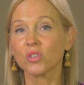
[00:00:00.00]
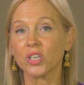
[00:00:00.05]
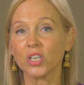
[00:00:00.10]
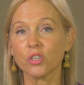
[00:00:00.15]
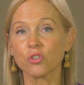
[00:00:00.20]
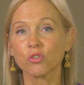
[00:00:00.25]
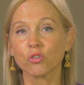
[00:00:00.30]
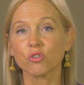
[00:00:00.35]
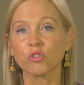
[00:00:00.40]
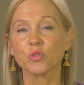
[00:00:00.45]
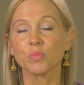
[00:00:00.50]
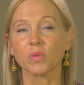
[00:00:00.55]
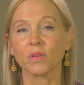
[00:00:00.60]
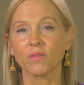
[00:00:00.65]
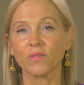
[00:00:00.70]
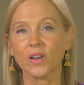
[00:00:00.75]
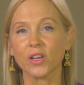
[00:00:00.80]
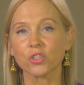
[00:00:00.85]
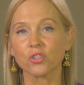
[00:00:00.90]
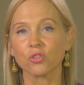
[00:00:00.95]
teachers,
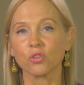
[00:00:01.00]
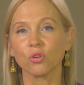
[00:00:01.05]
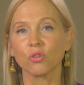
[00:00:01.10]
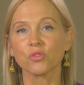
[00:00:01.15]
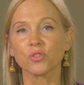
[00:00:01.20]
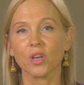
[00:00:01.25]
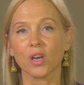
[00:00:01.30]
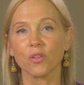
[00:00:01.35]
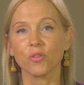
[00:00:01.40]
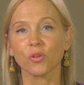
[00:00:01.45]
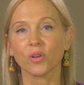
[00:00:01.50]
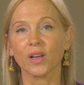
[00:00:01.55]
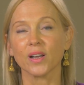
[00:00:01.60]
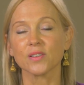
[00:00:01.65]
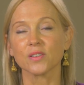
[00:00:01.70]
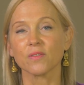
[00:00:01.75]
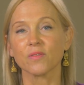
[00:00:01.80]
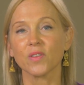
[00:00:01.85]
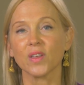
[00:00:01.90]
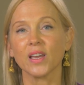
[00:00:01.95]
professionals, other
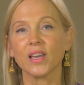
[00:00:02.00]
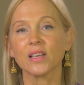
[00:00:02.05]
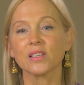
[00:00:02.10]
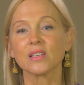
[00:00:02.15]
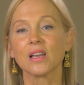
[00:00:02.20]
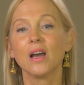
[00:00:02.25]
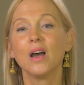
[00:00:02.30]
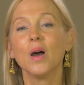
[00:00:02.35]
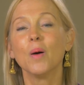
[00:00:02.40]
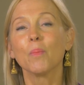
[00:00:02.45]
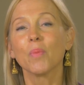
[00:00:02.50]
kinds of things,